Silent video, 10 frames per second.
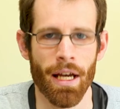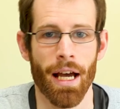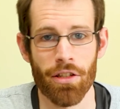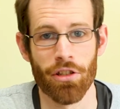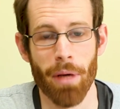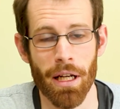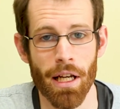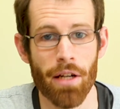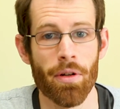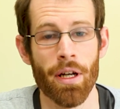As you may
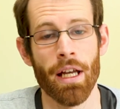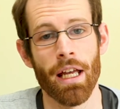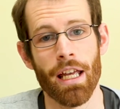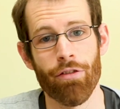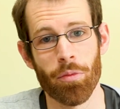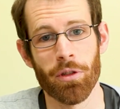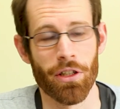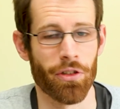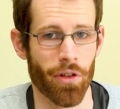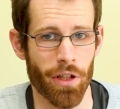know, if a
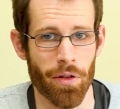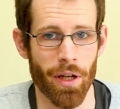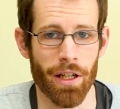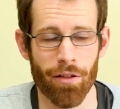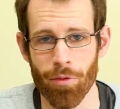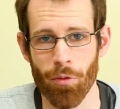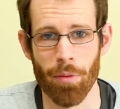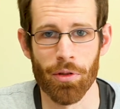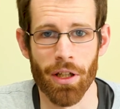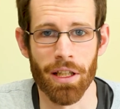petition on the UK government
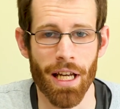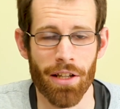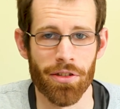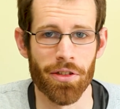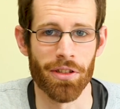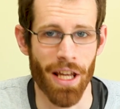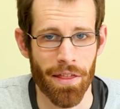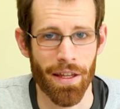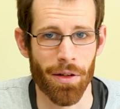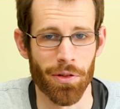website gets to
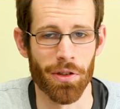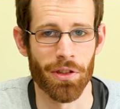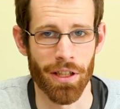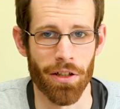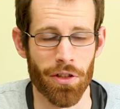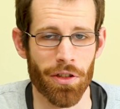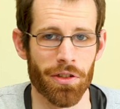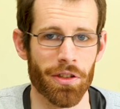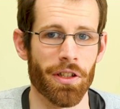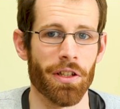10,000
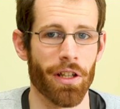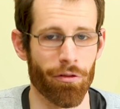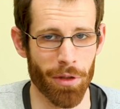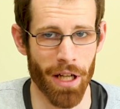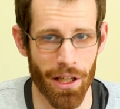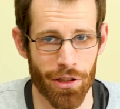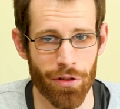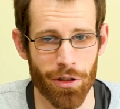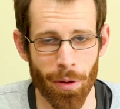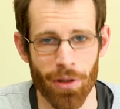signatures, the government has to
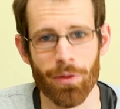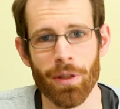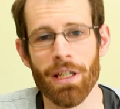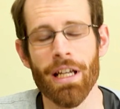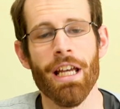respond to it.